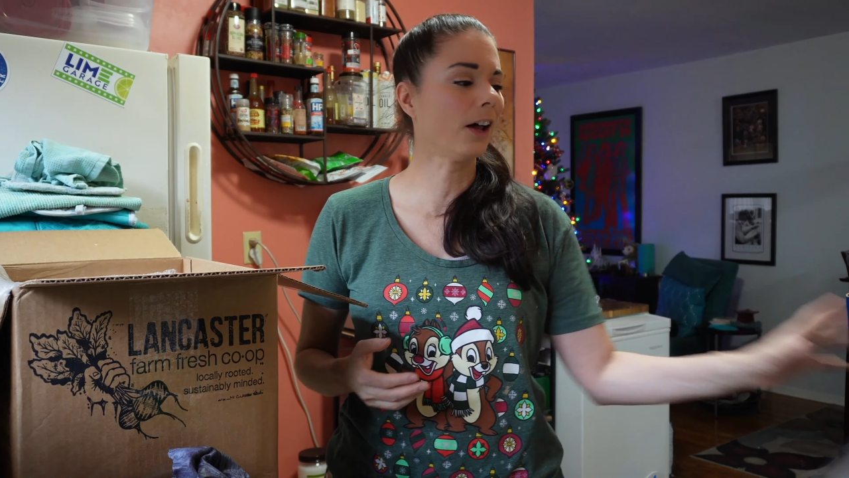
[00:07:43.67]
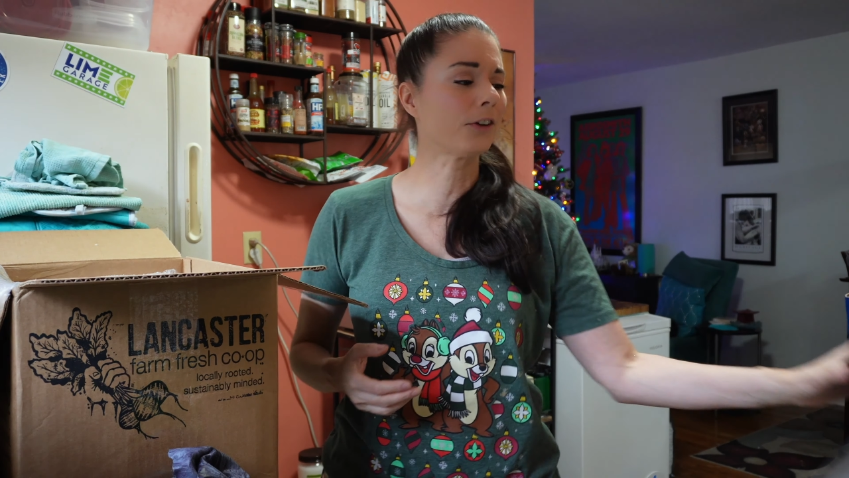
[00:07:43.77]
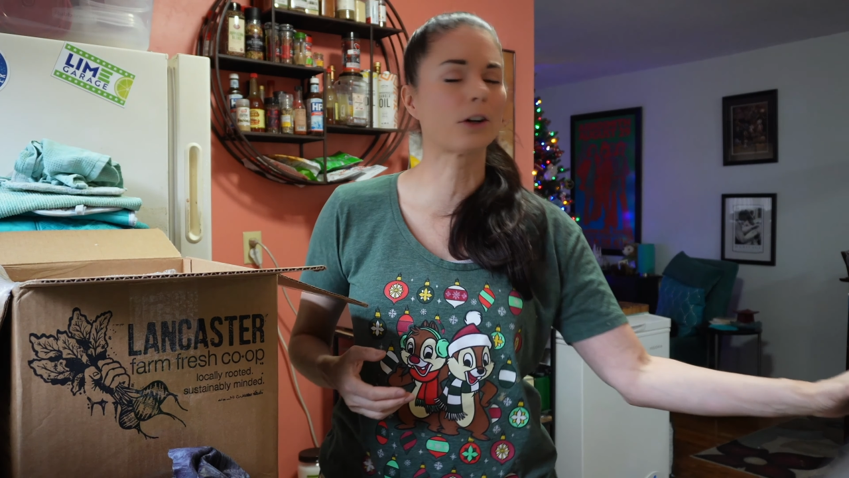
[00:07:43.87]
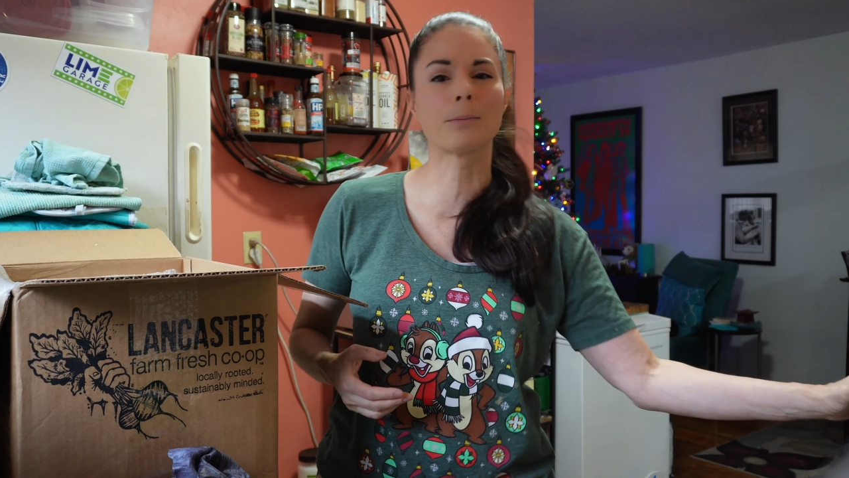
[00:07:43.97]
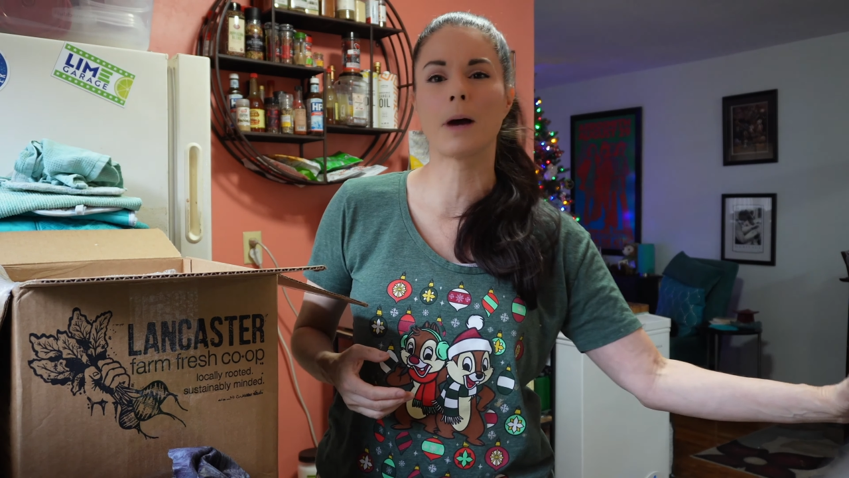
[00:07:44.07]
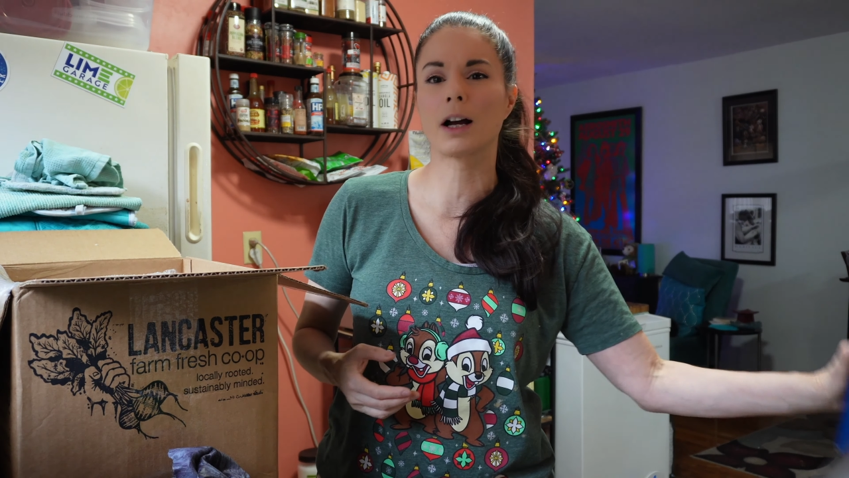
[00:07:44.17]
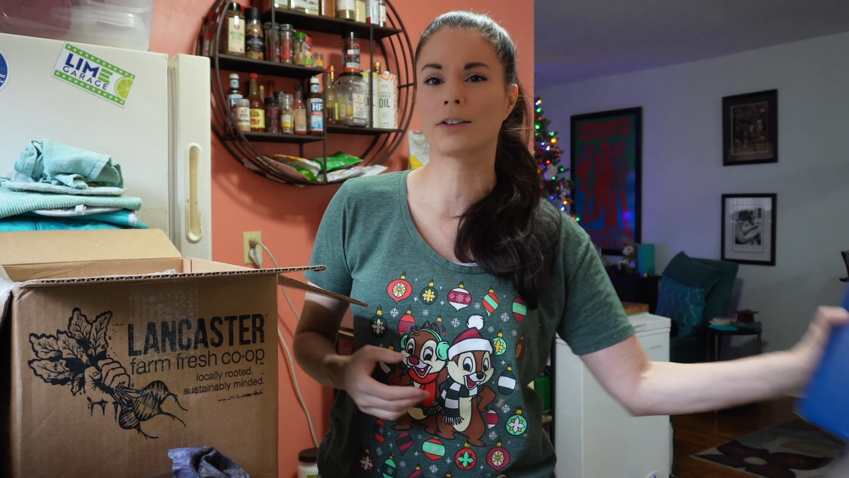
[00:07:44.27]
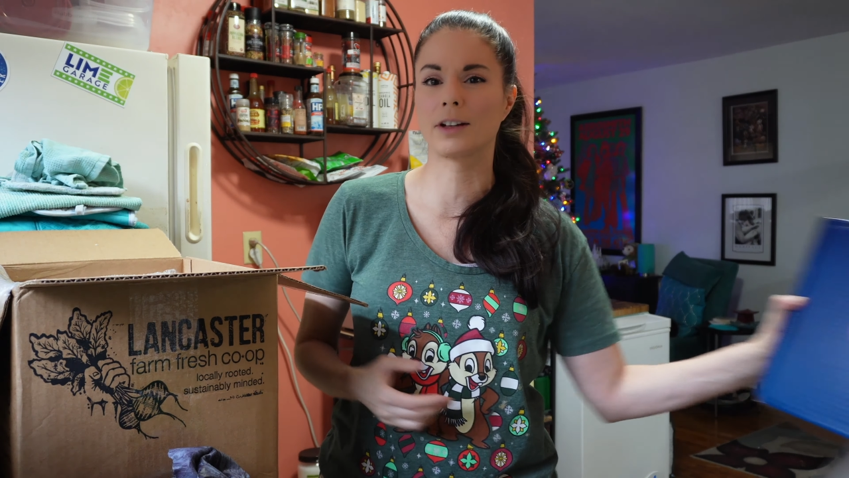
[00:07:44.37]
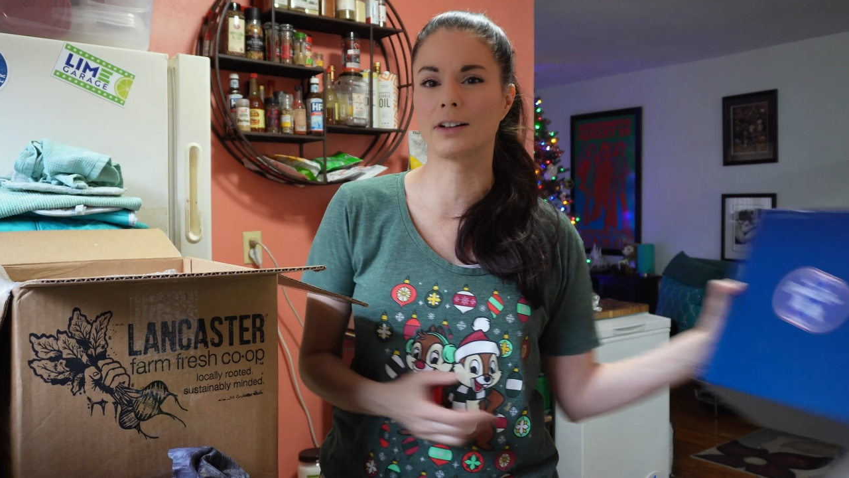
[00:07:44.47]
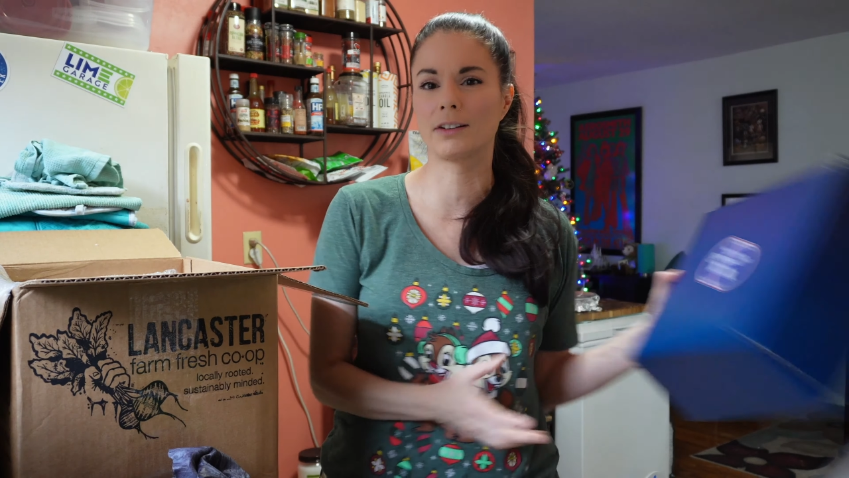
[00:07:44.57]
other
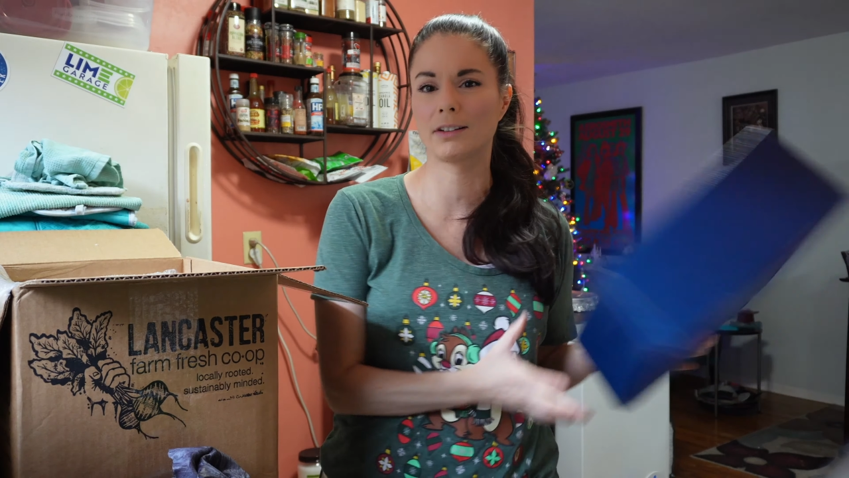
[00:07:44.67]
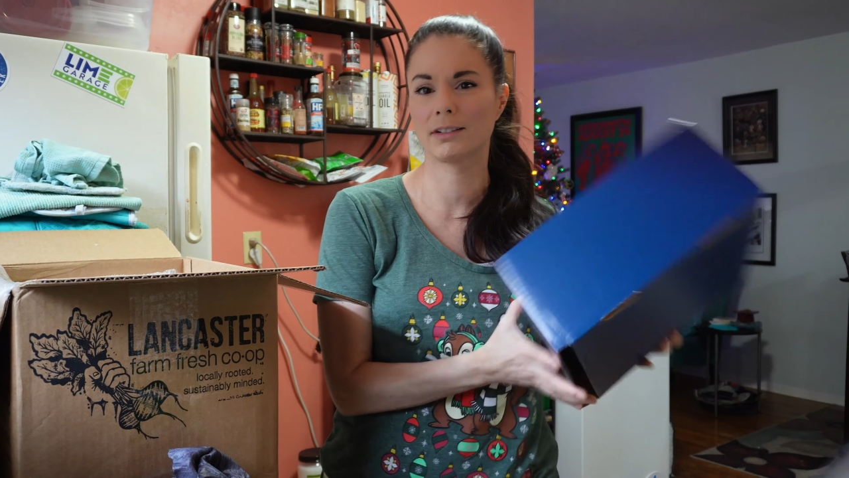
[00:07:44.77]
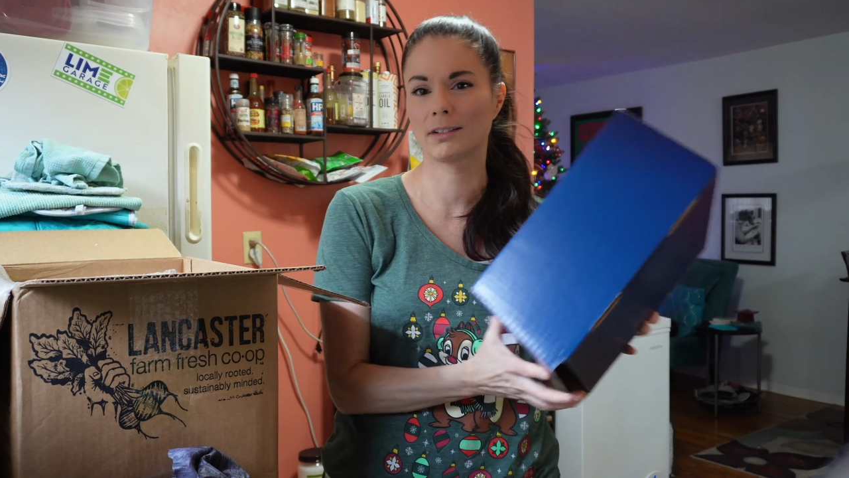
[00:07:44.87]
unboxings,